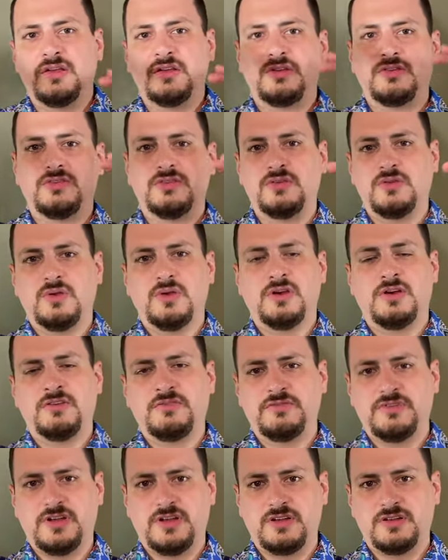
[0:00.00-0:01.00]
So you
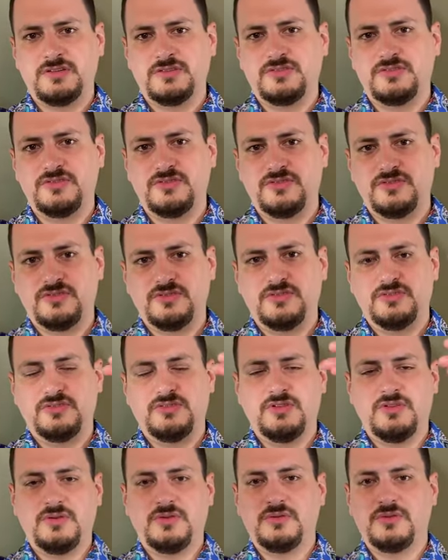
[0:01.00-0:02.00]
have
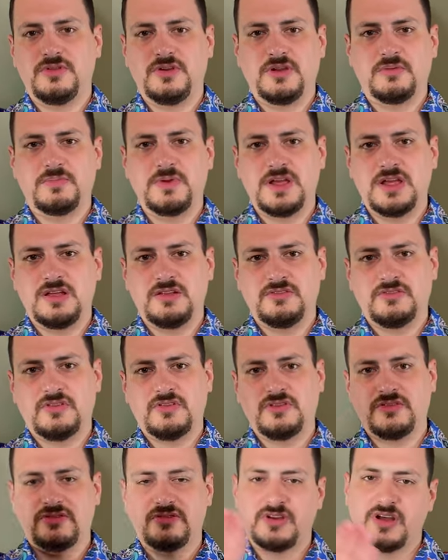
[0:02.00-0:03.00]
two thick bands
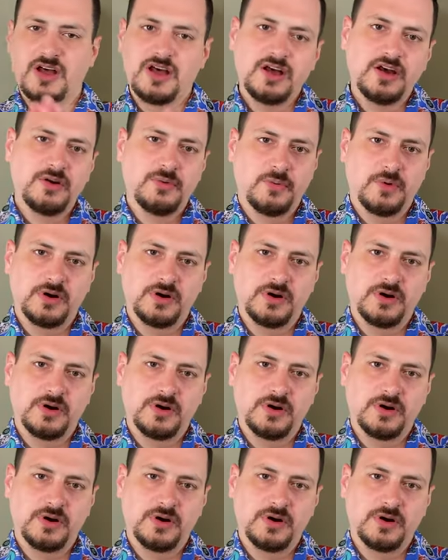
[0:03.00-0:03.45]
on the side,